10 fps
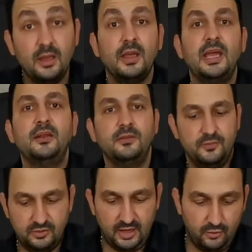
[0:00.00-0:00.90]
And
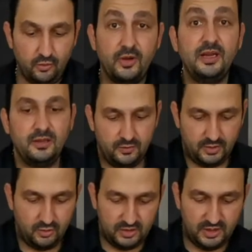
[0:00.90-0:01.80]
to decorate,
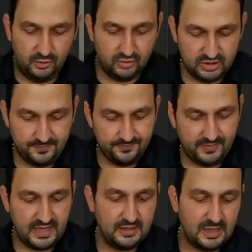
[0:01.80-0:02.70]
we're gonna use
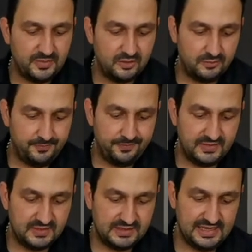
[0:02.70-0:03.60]
an apple
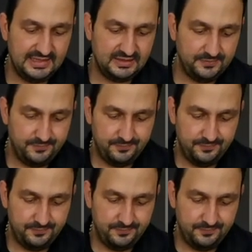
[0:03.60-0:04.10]
slice.